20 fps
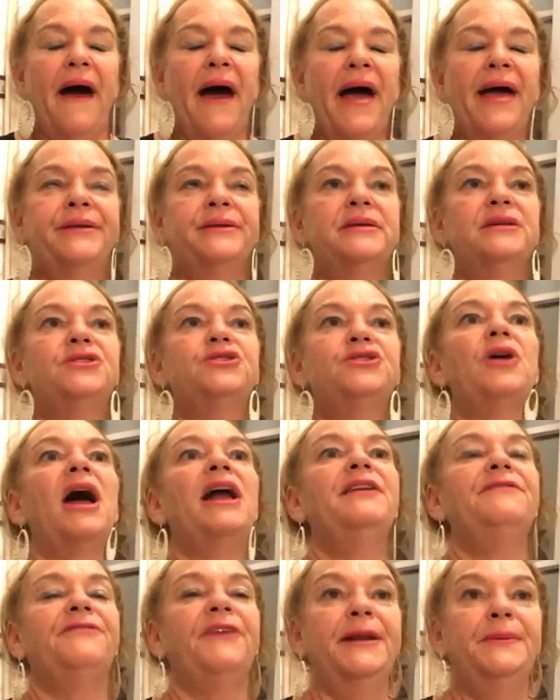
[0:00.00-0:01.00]
and
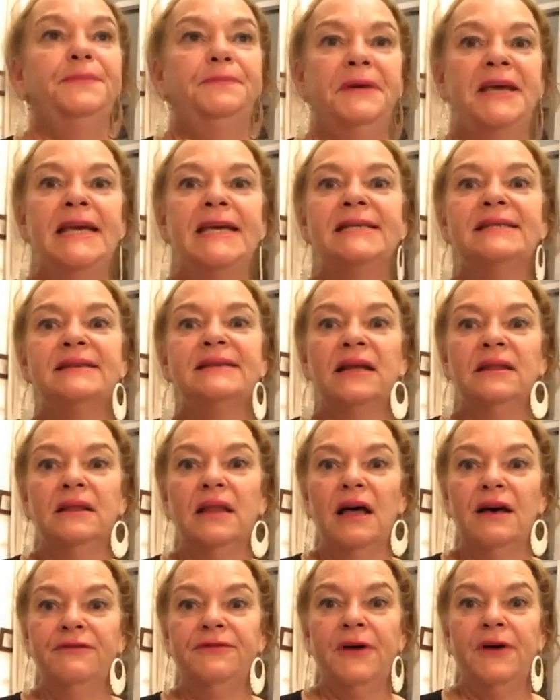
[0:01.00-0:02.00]
try to find peace
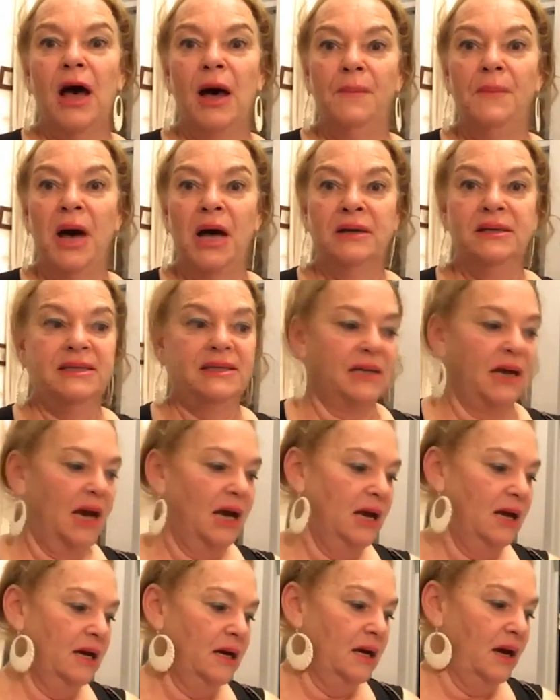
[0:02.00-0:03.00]
and love amongst
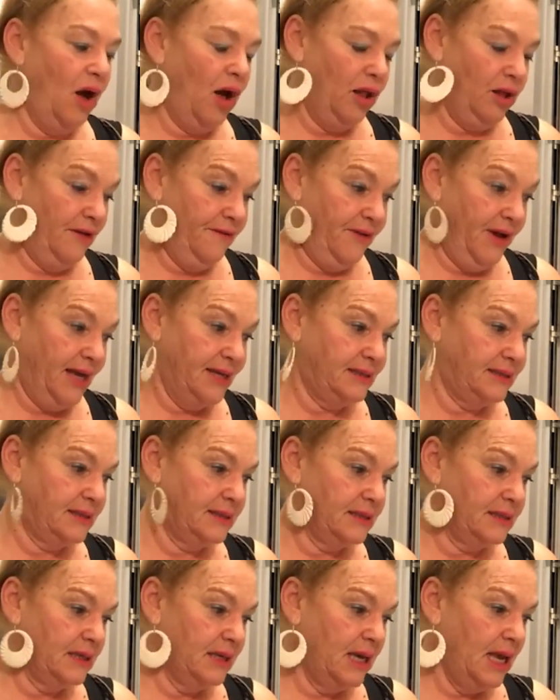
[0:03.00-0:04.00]
all of
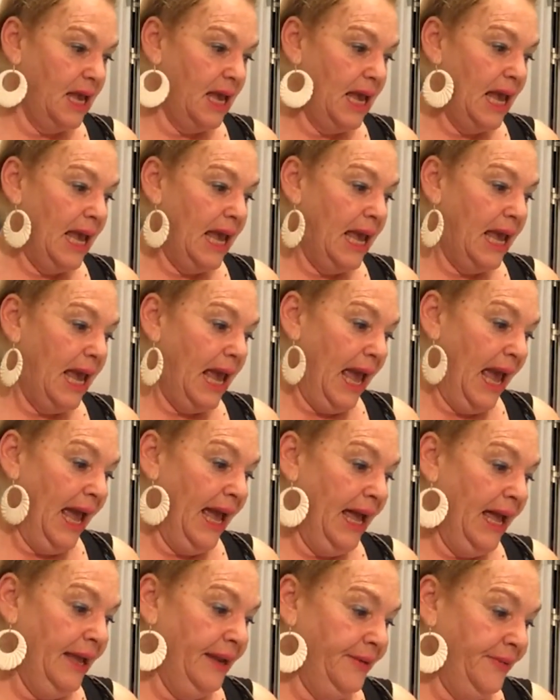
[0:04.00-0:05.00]
us.
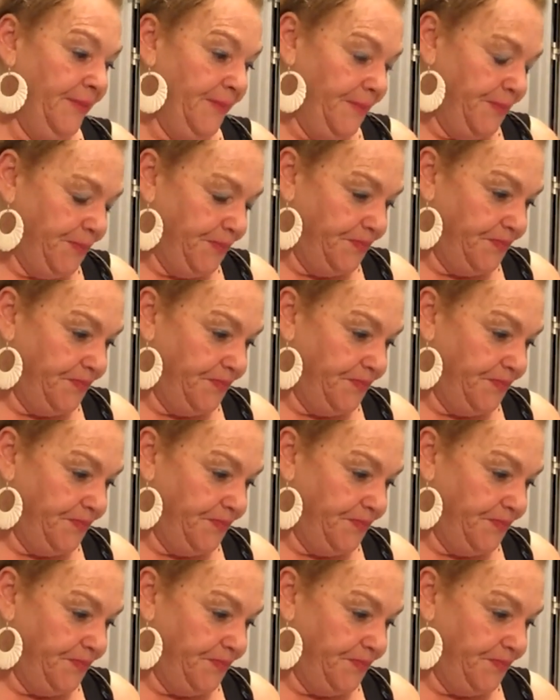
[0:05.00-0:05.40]
And